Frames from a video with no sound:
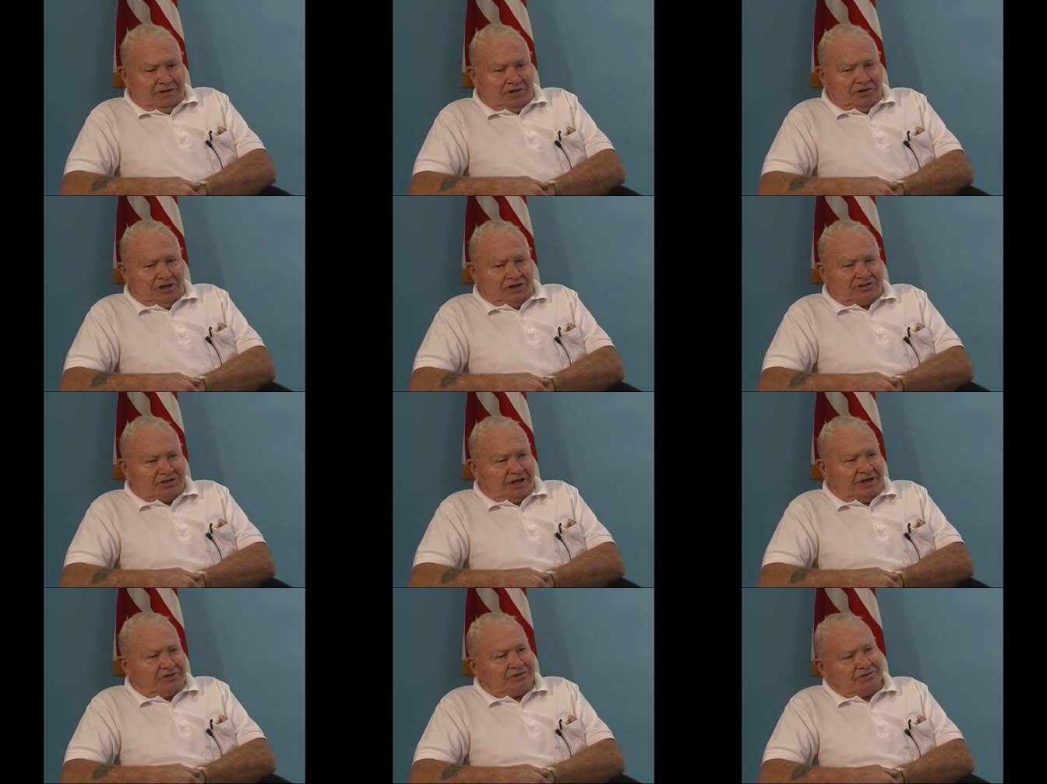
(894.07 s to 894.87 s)

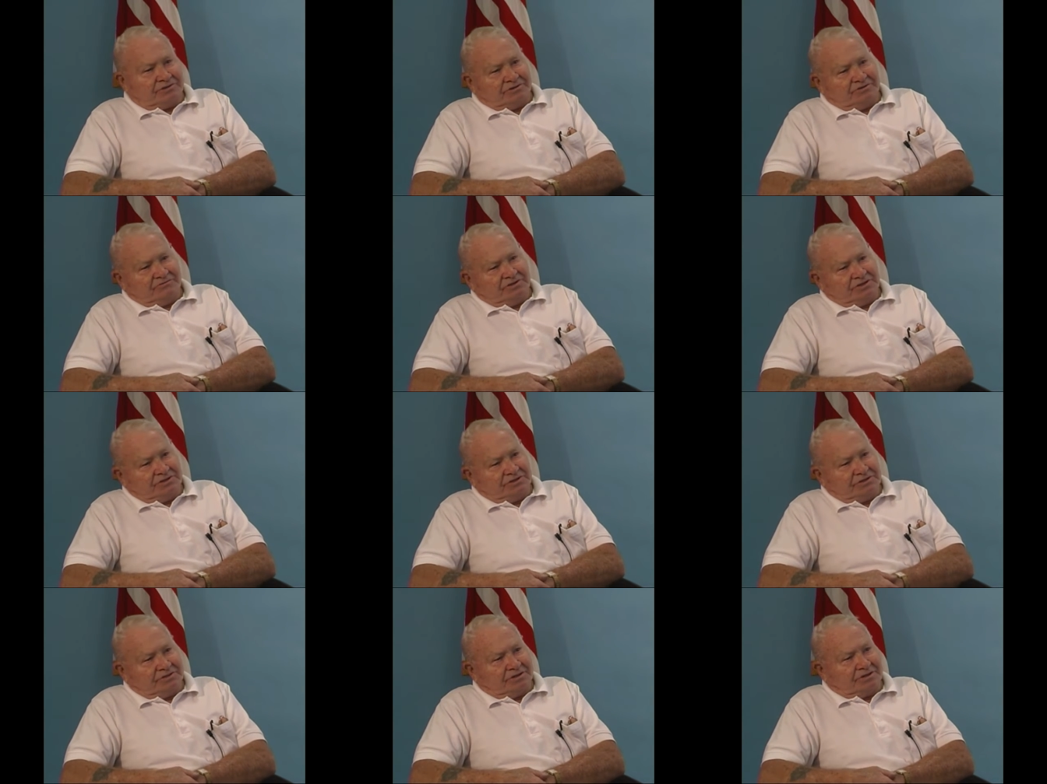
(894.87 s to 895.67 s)
initiation of
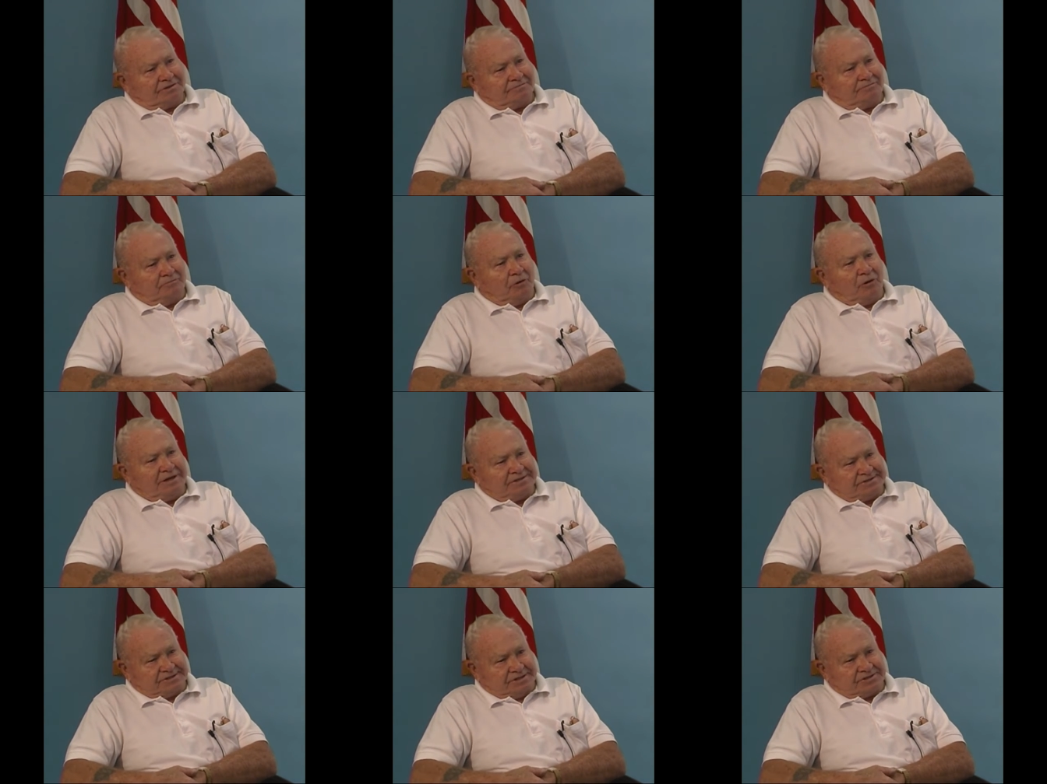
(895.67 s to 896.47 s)
the uh,
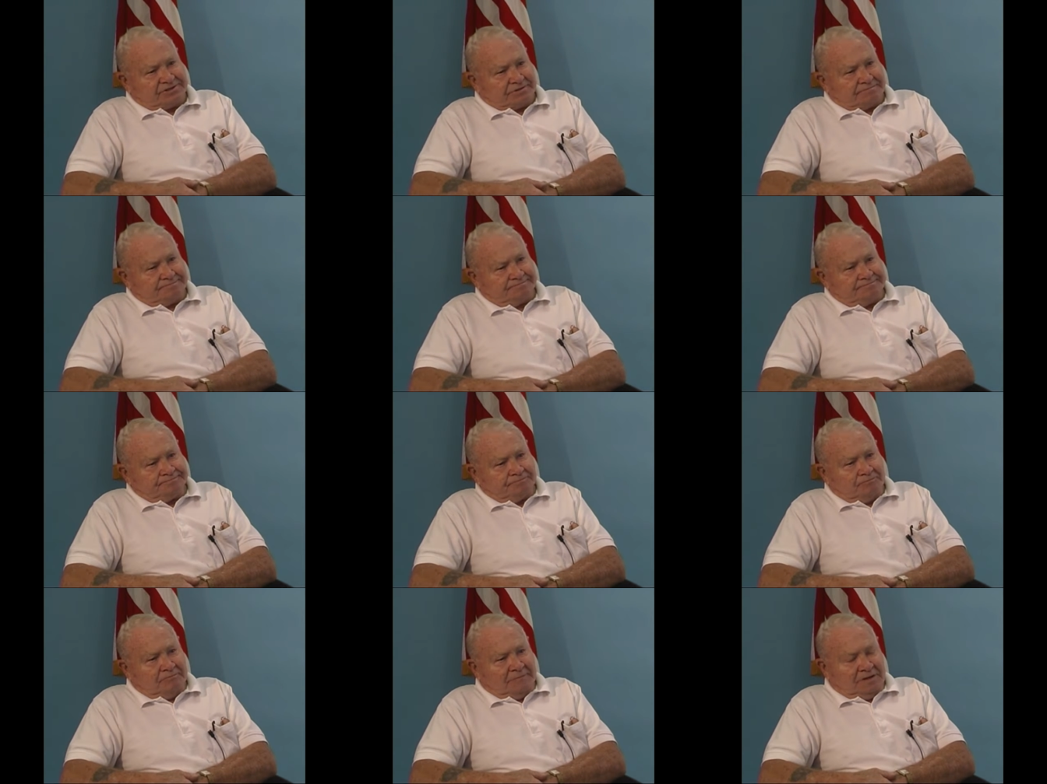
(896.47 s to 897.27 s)
point system,
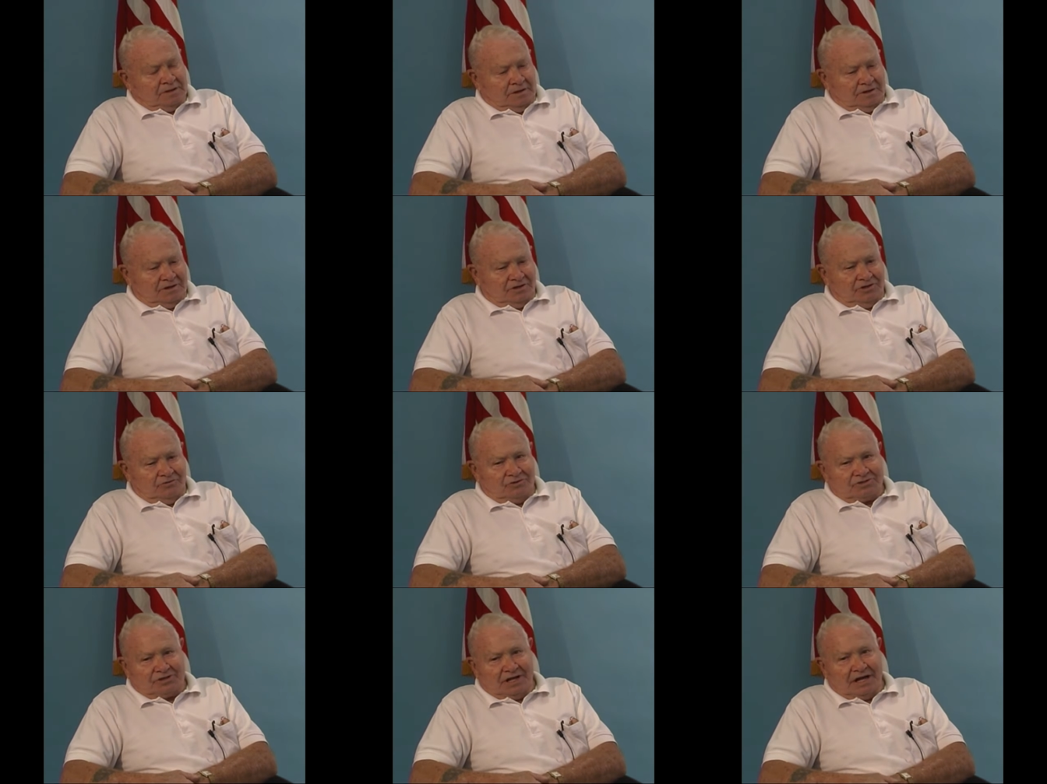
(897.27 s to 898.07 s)
and
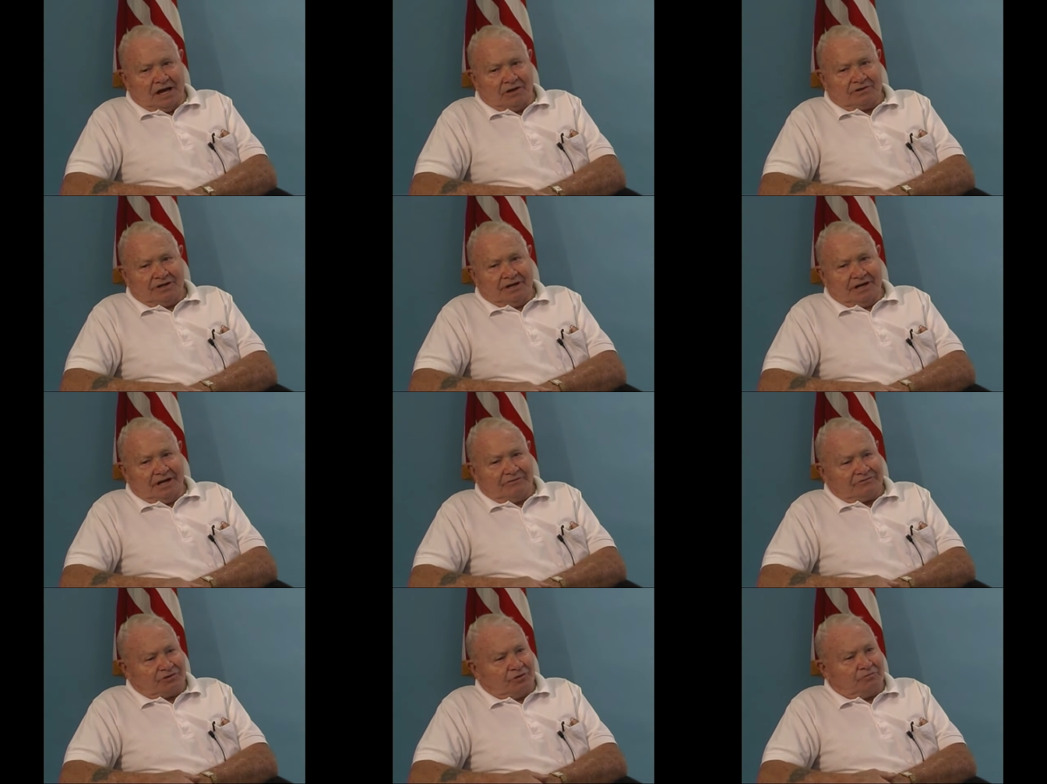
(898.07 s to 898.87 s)
you was allowed to
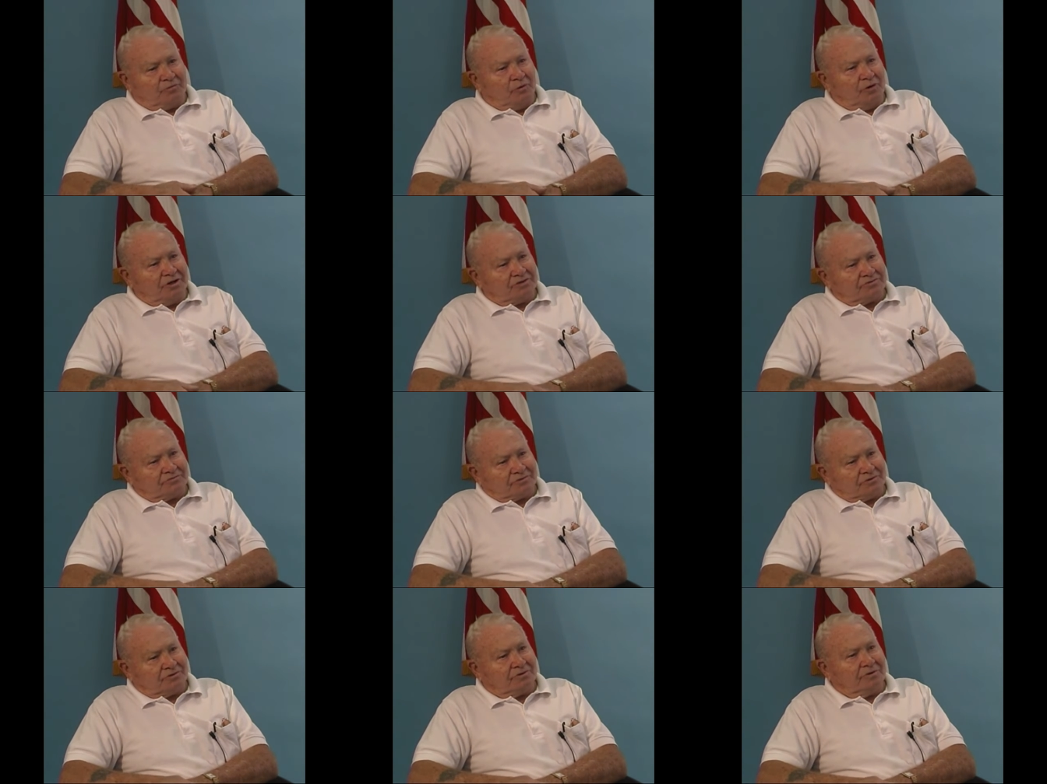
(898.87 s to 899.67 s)
have two points
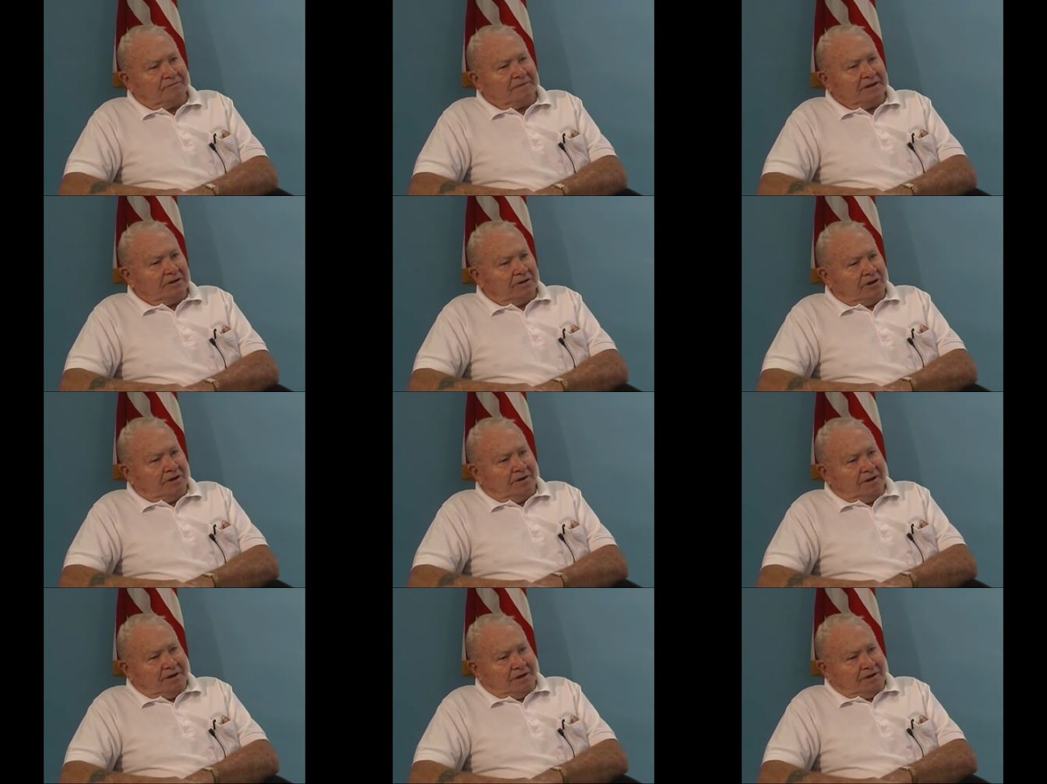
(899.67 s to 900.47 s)
for
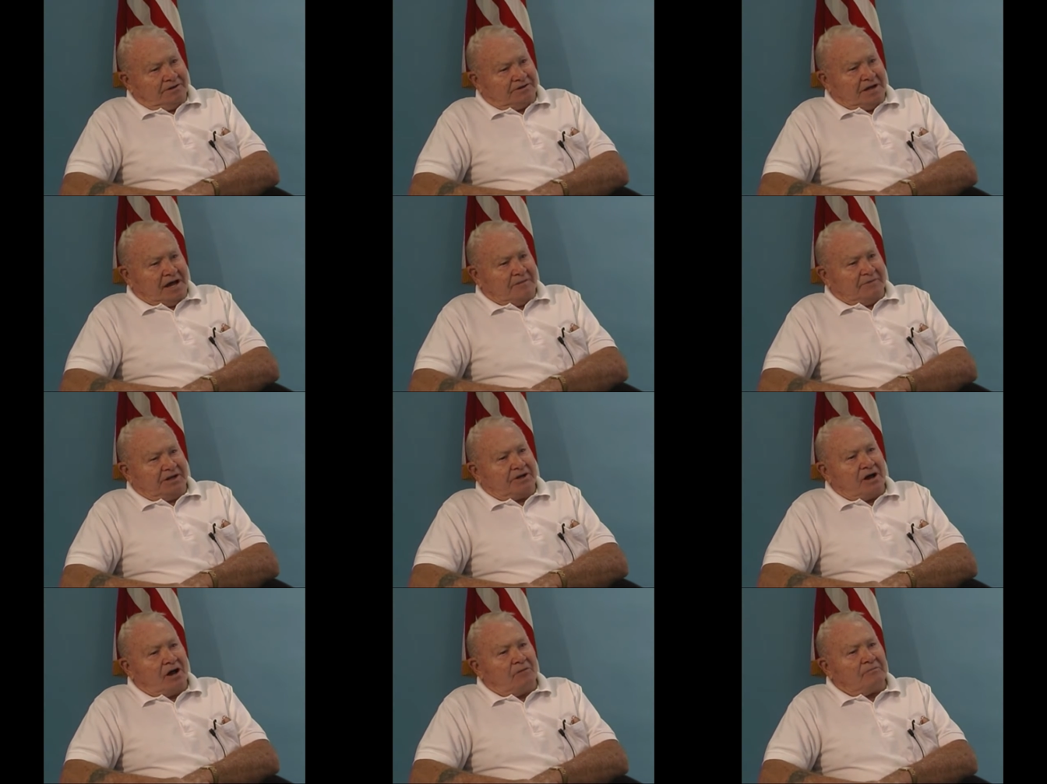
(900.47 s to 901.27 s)
time
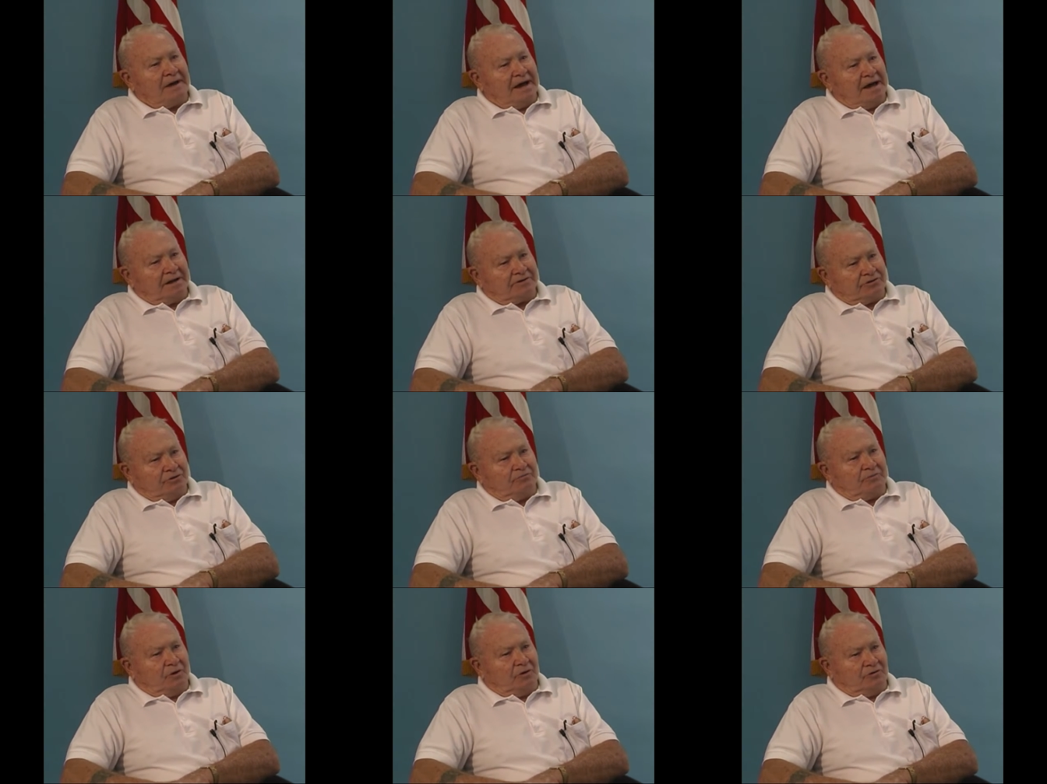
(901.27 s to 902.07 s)
in combat,
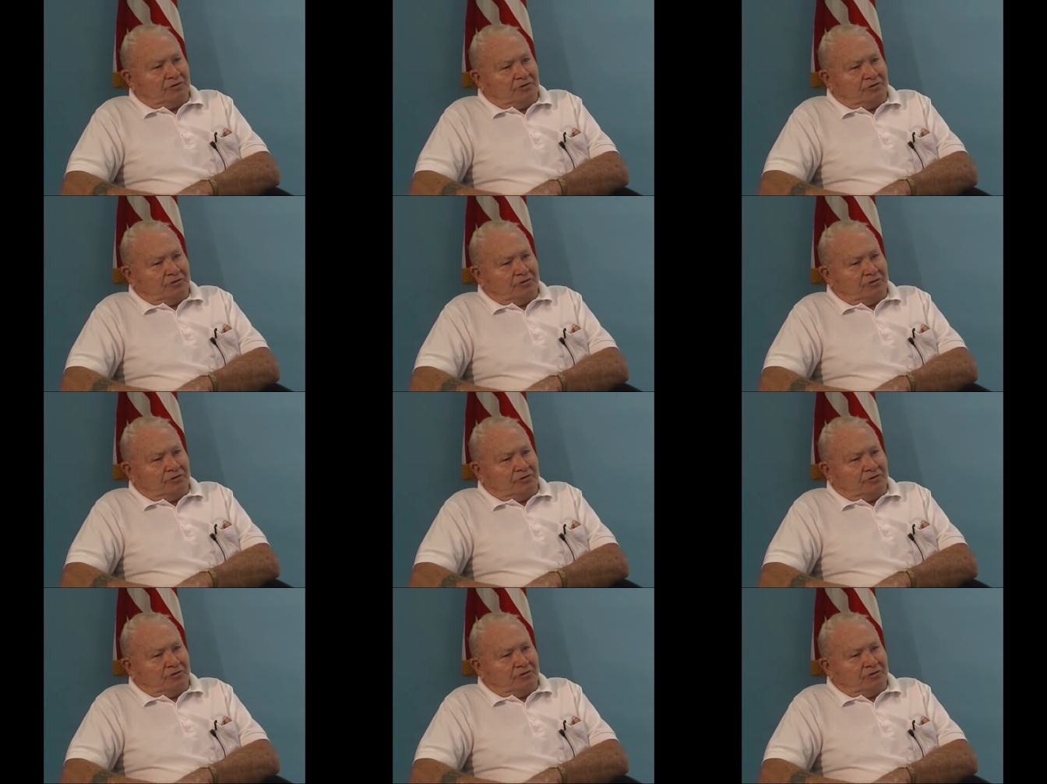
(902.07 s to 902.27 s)
two, po-